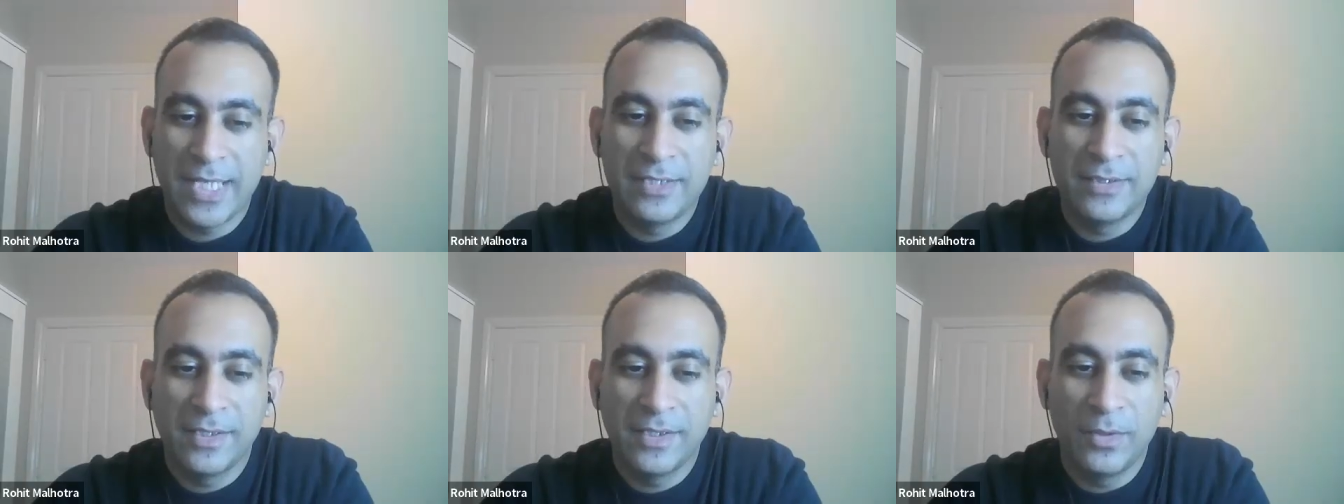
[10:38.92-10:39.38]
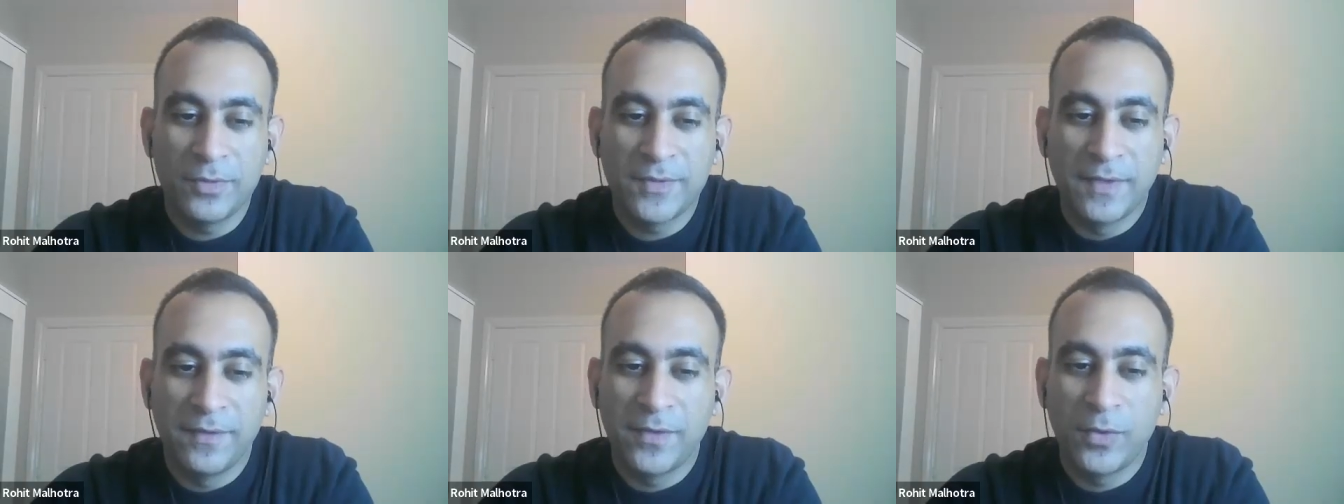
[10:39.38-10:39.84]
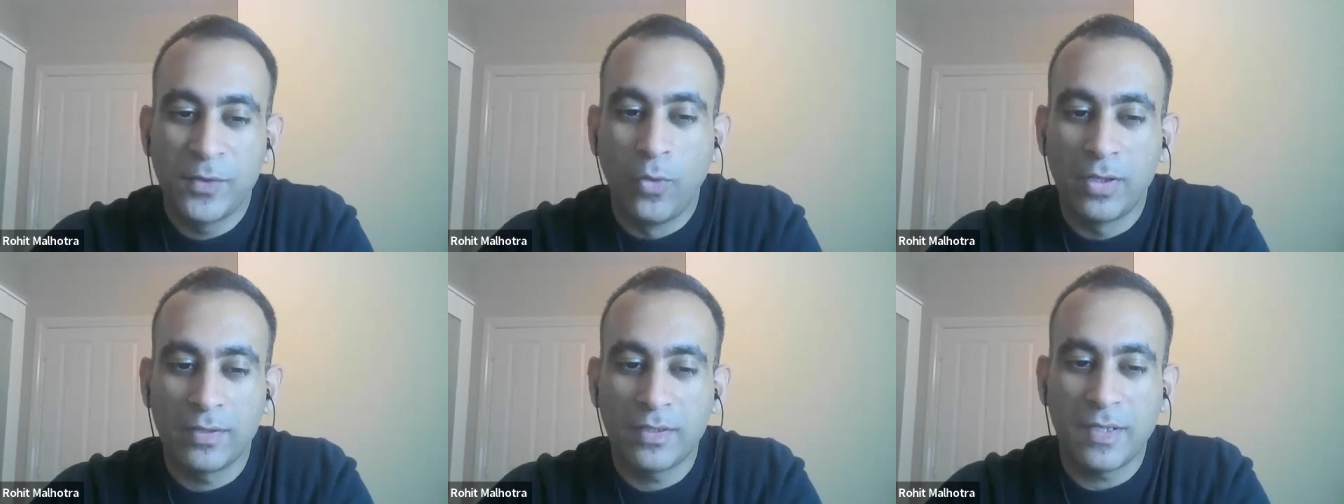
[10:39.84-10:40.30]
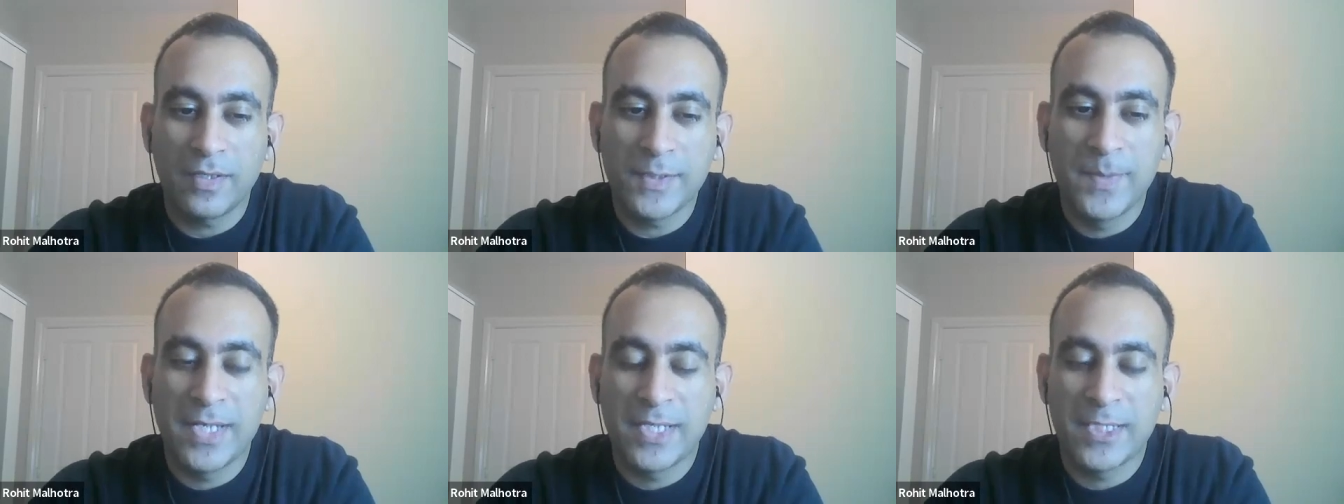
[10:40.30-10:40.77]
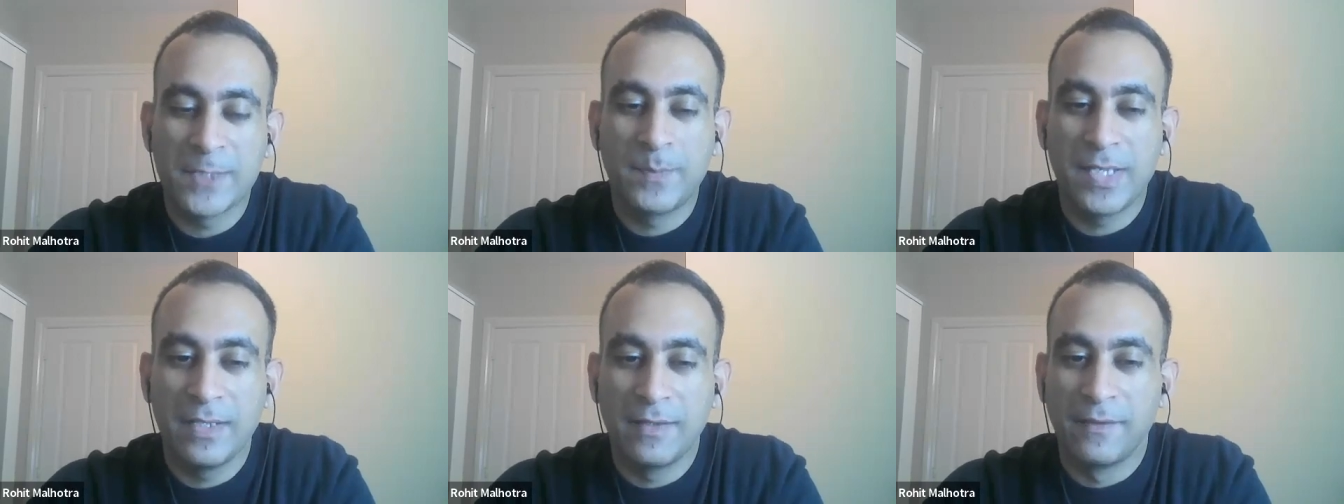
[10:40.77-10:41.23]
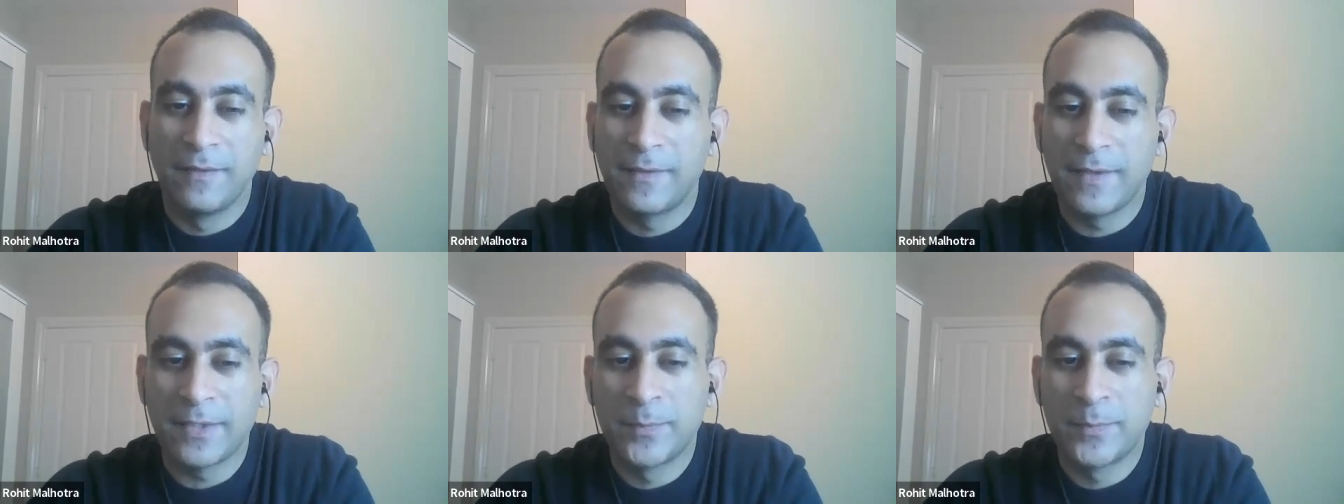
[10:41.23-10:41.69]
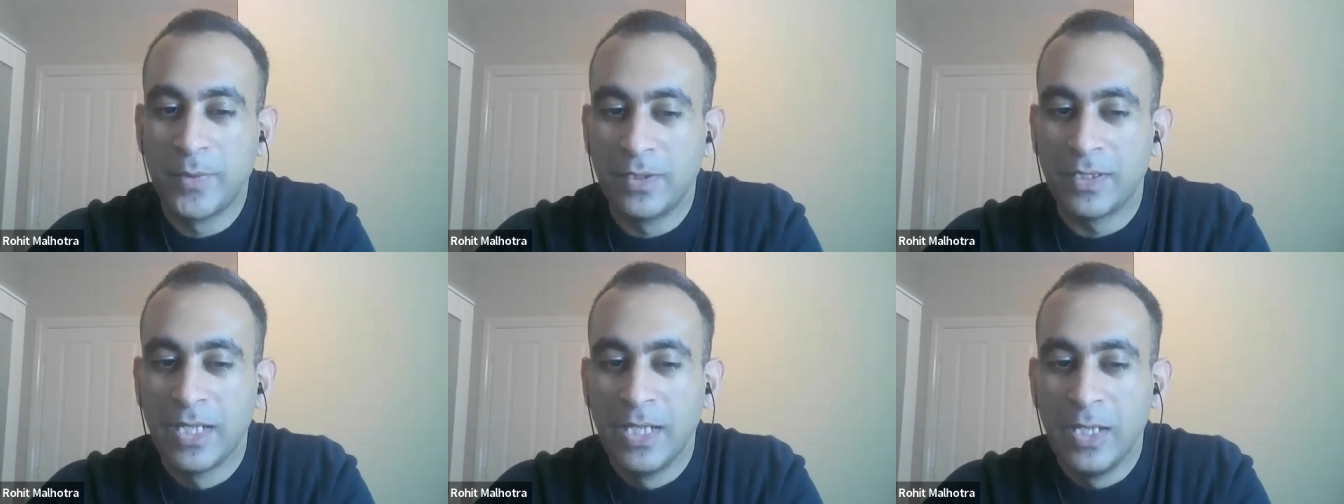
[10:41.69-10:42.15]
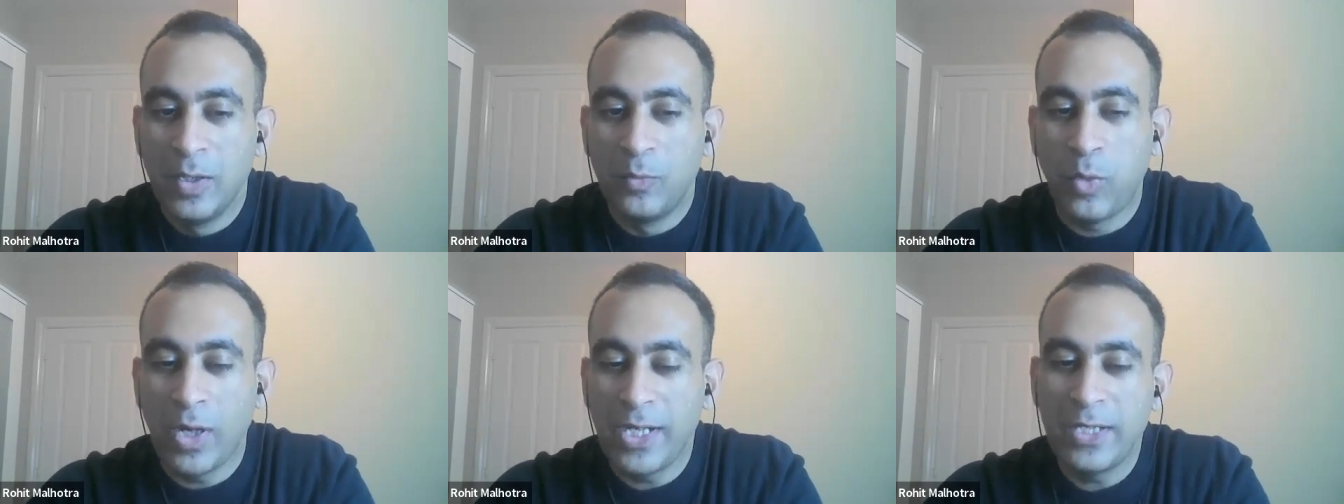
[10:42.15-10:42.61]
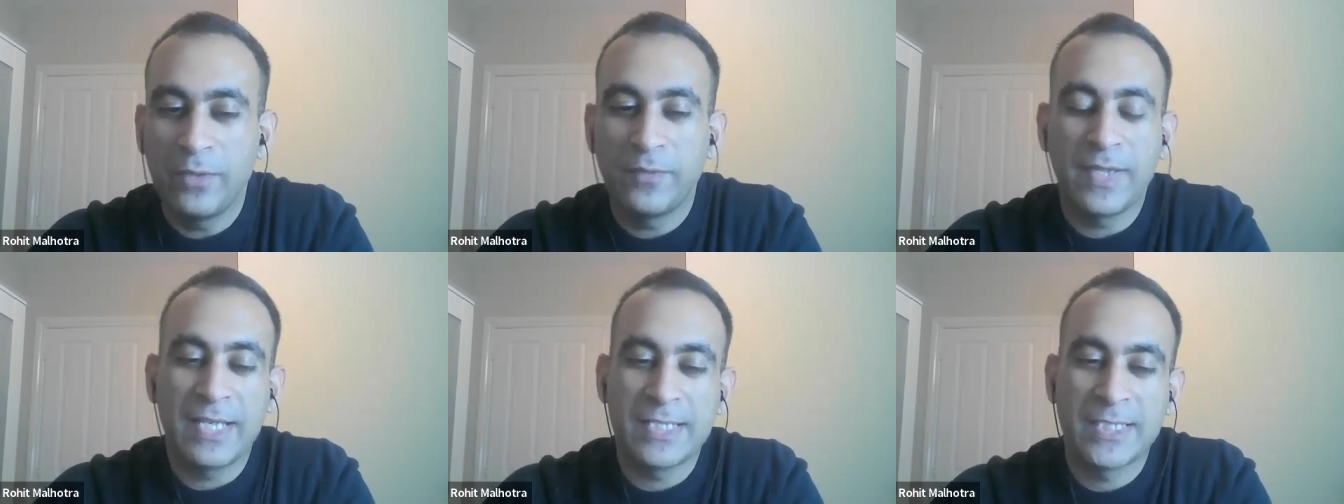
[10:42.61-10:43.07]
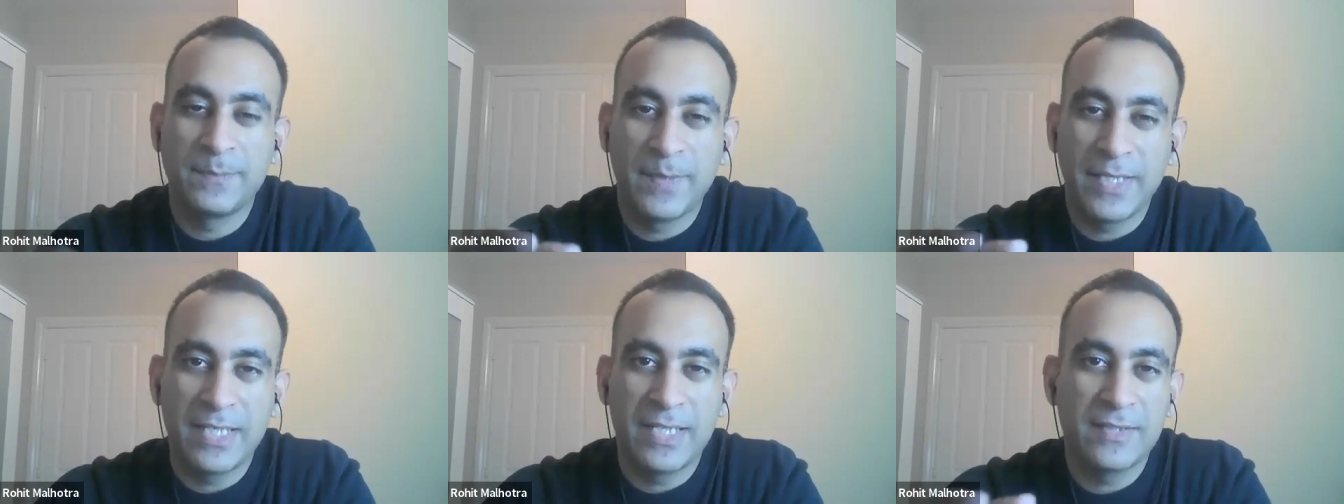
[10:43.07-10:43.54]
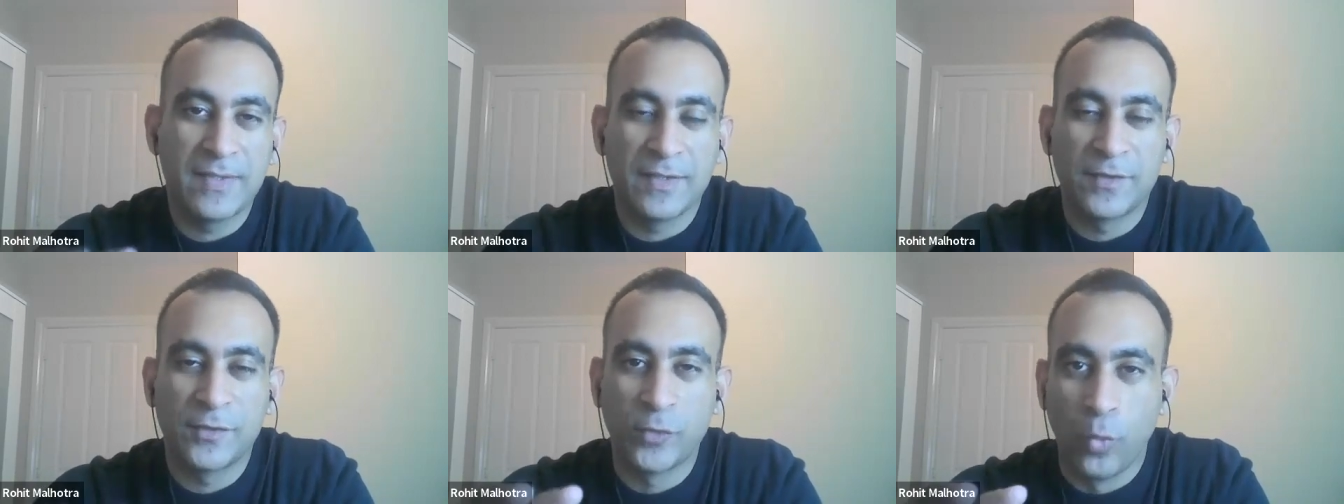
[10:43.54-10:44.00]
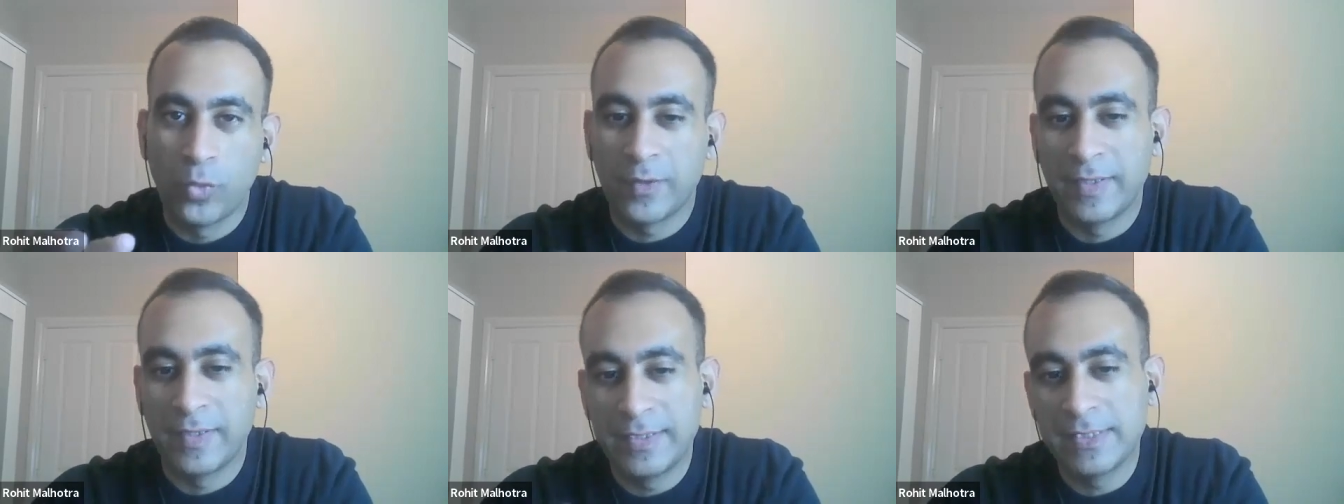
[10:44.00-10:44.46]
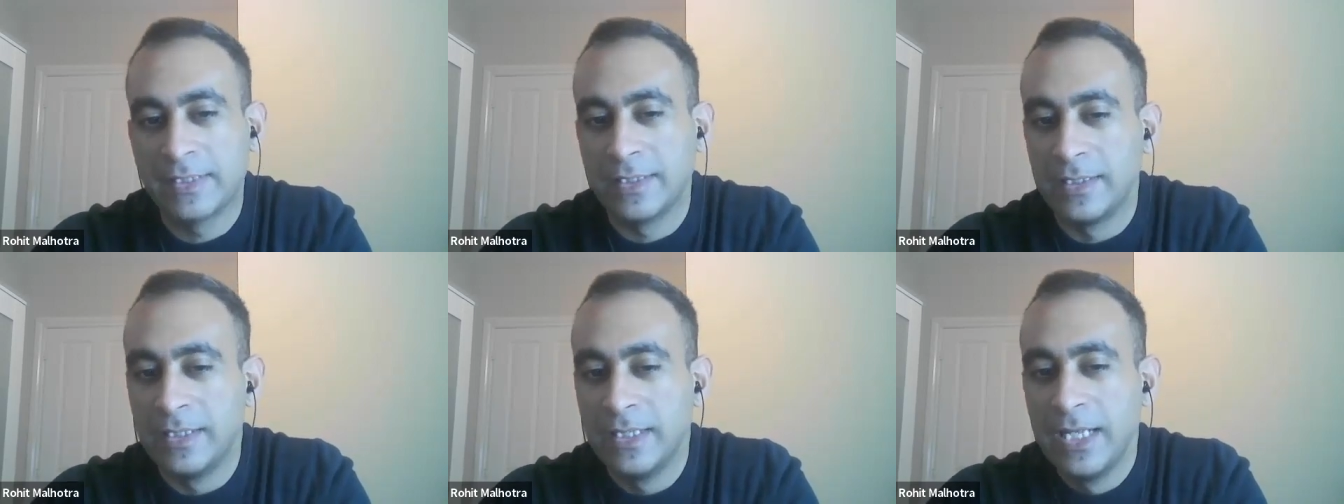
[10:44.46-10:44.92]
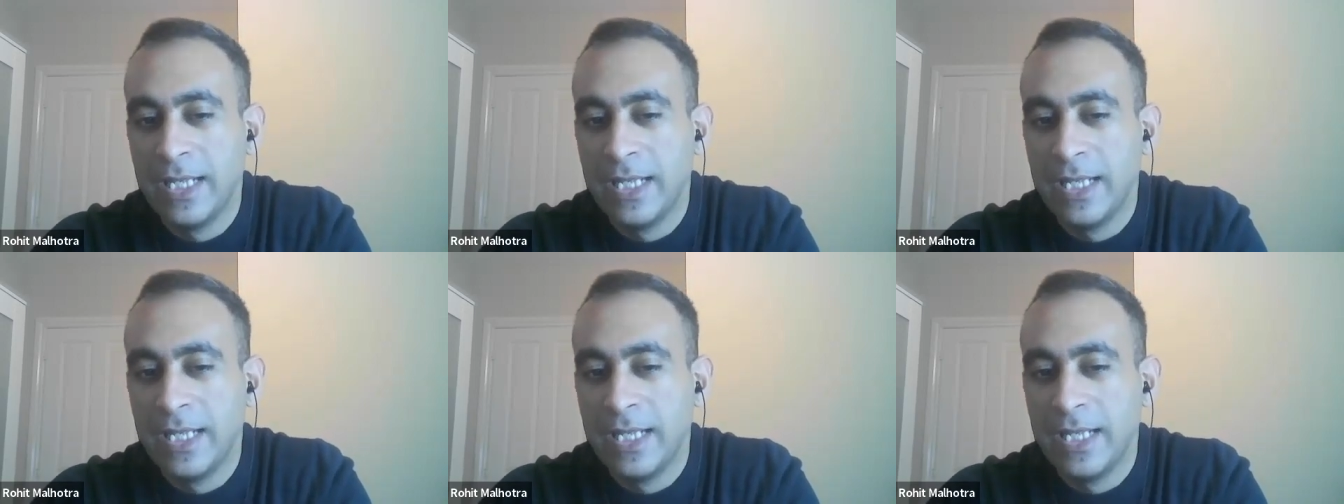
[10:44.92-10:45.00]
And since you are a customer experience expert, why do you think experience is so critical,